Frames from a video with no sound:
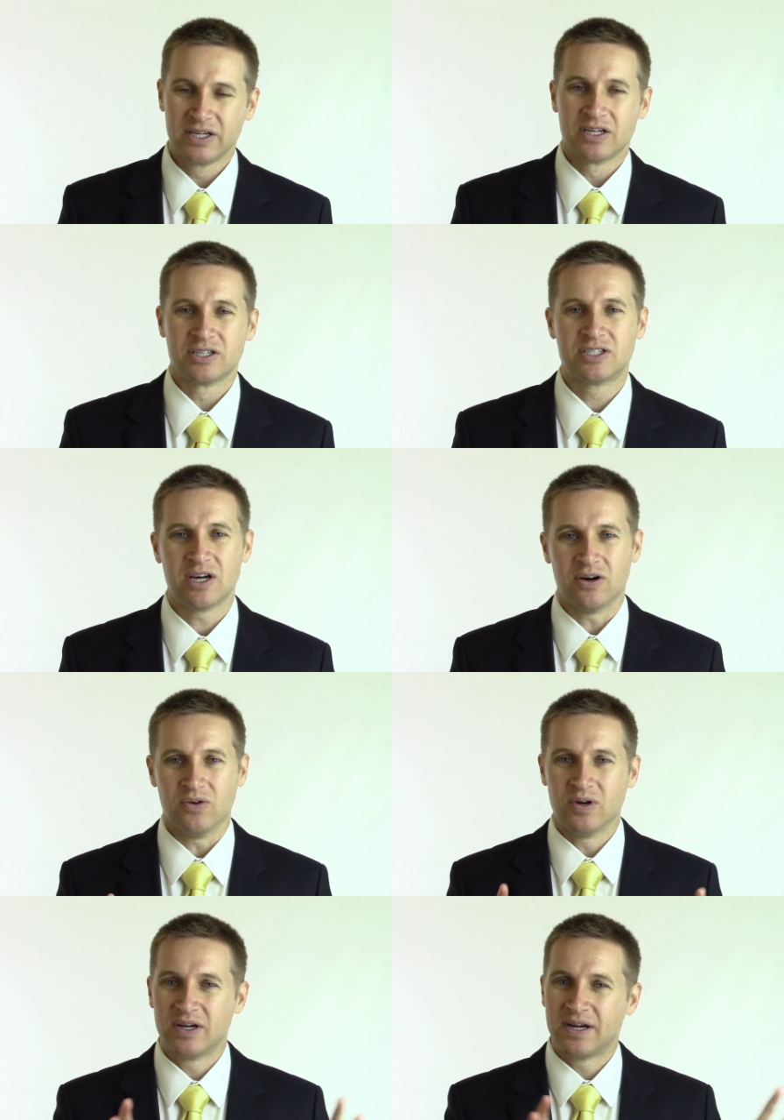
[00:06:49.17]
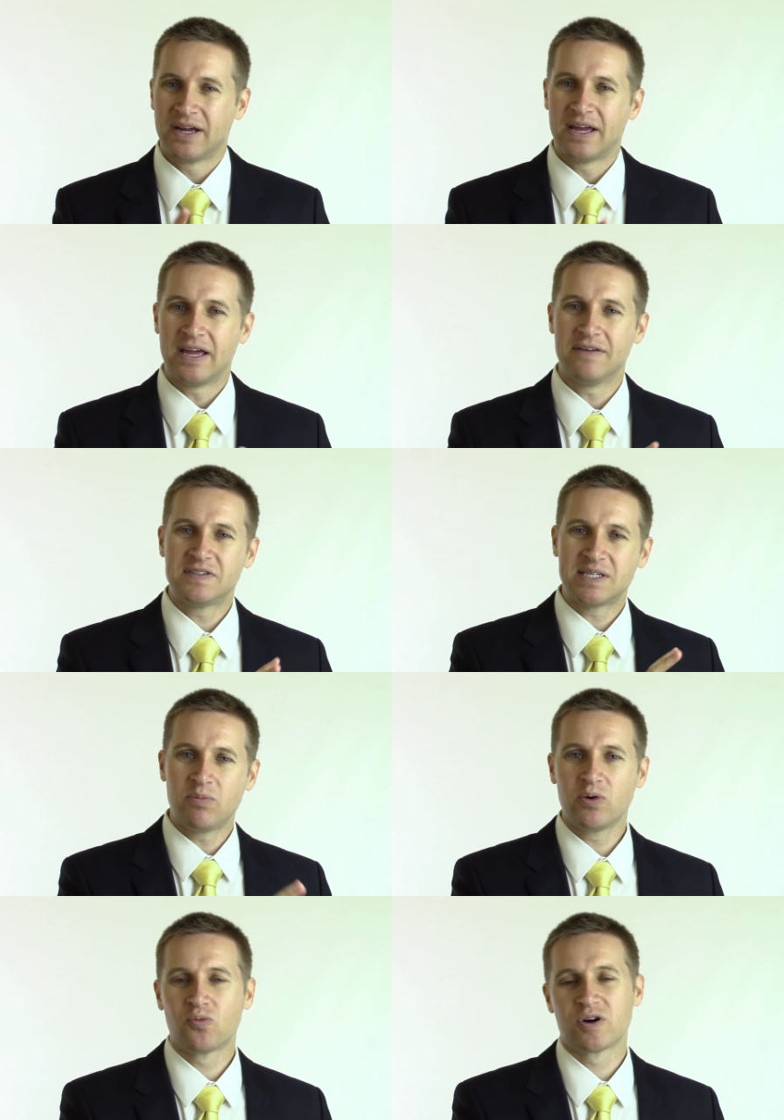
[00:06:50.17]
So if
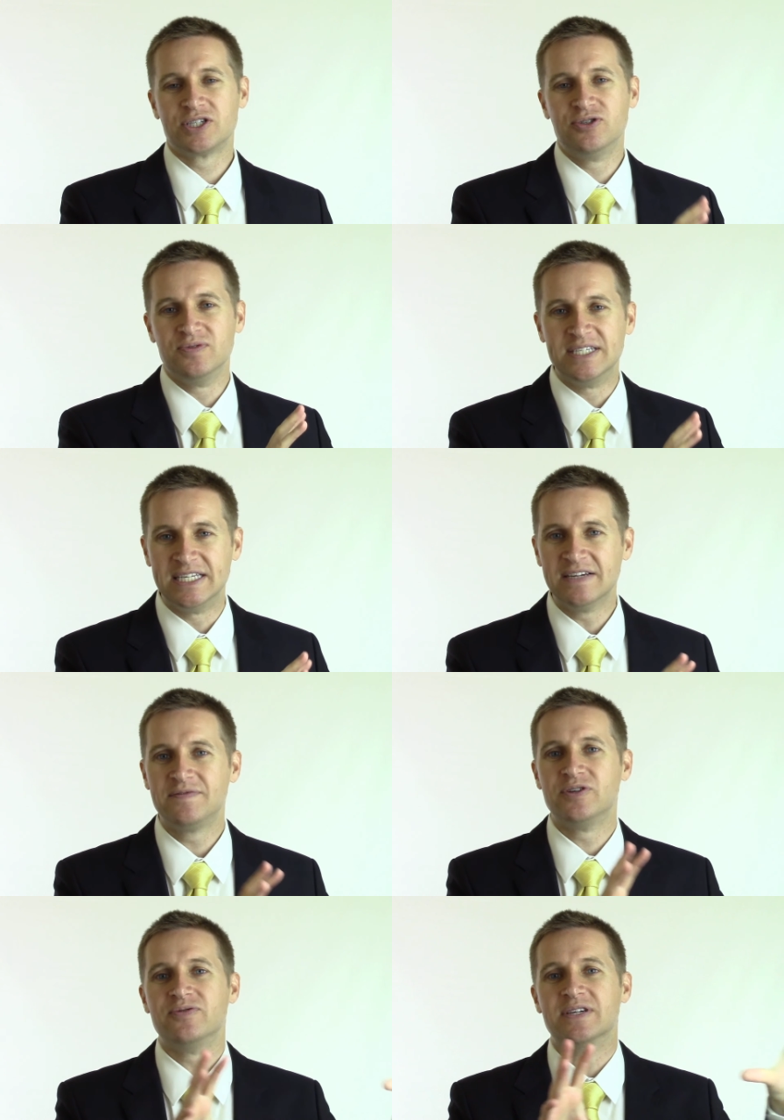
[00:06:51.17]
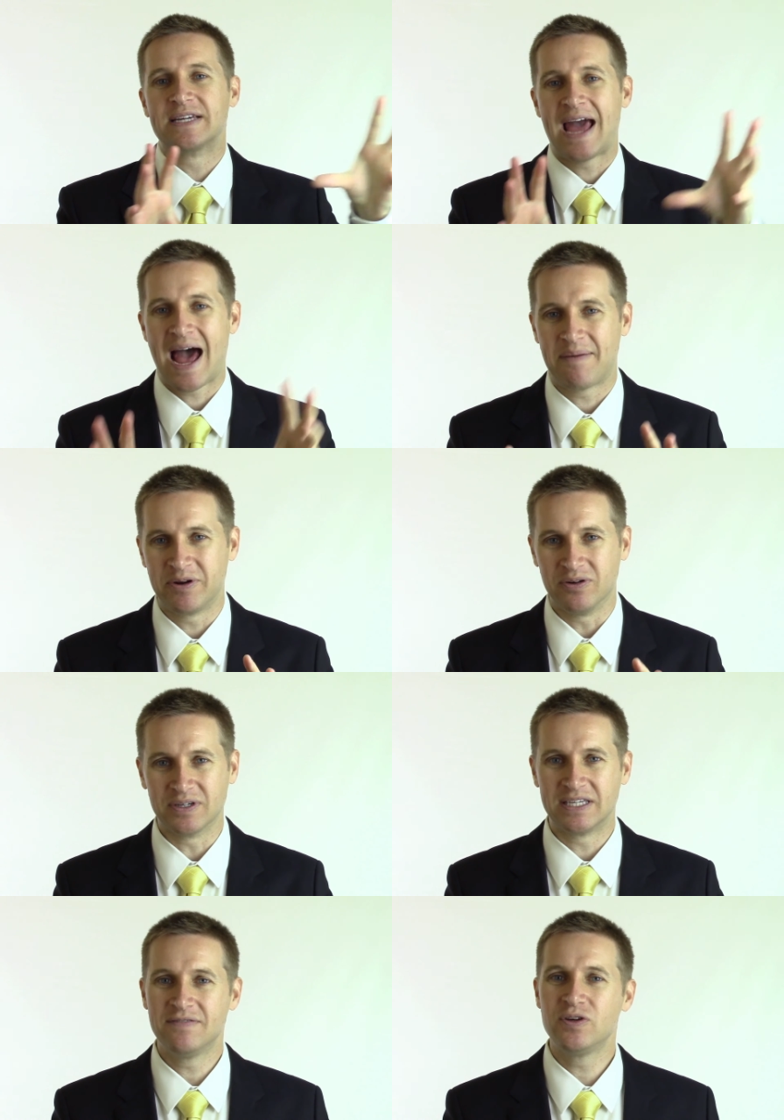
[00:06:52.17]
someone were to give you the
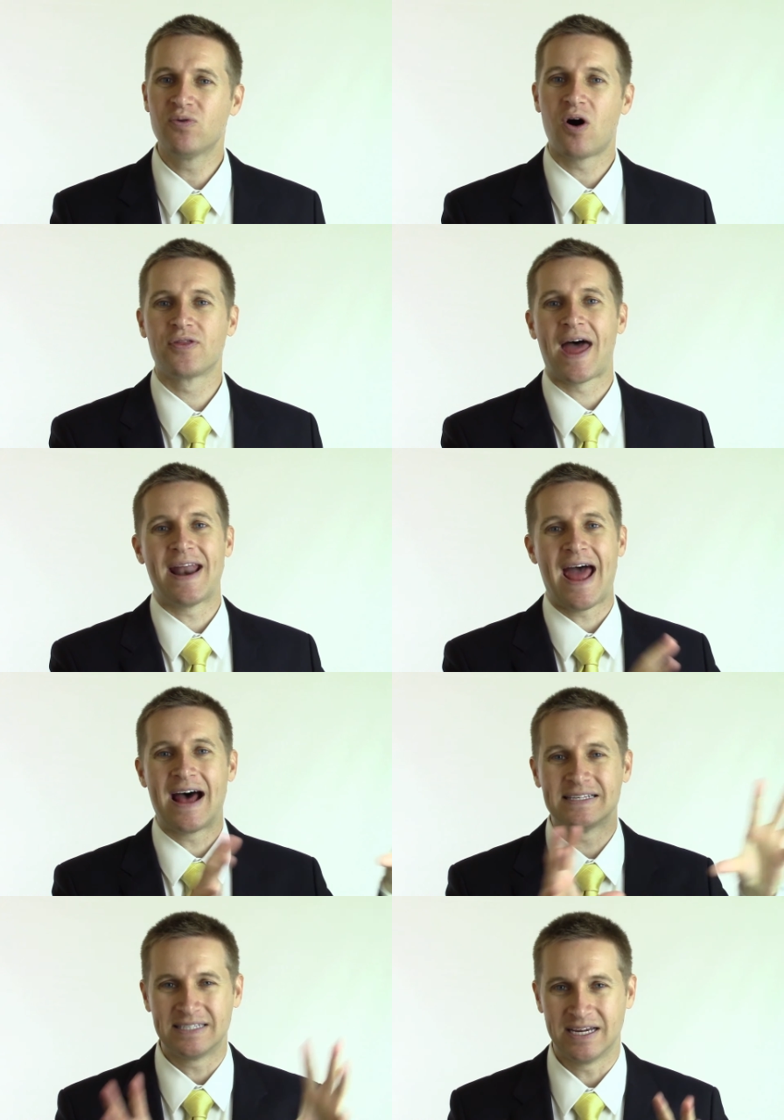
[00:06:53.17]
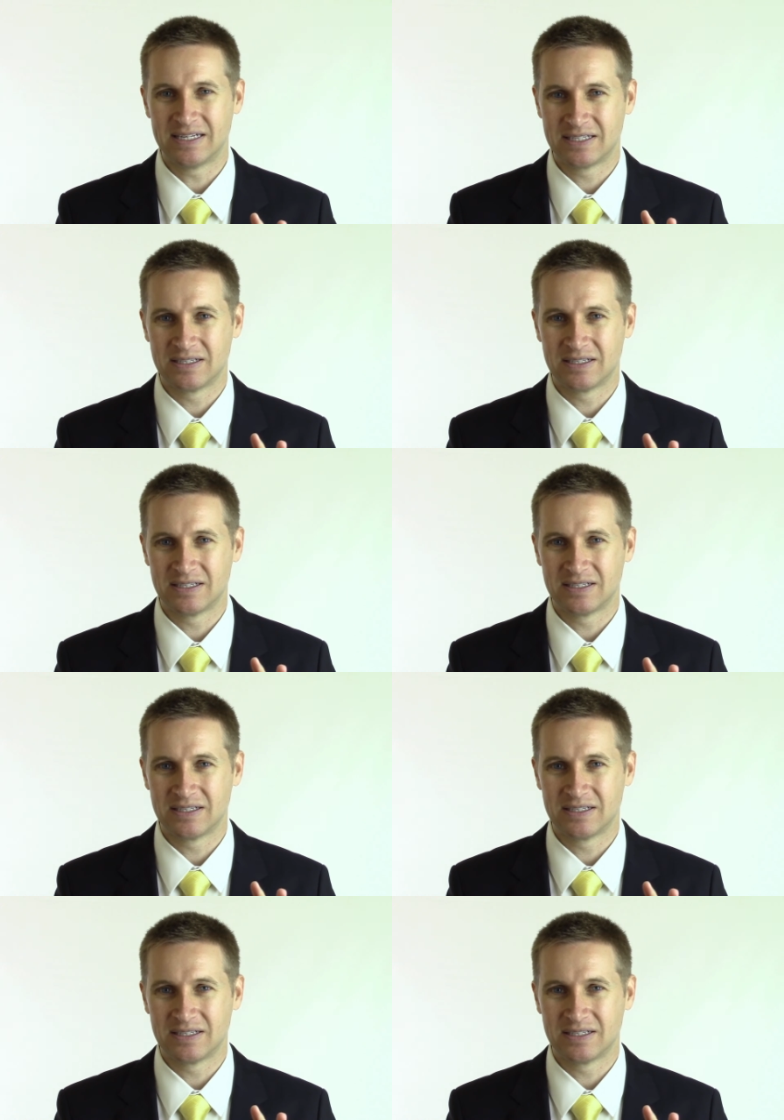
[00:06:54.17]
capital, give you all that asset,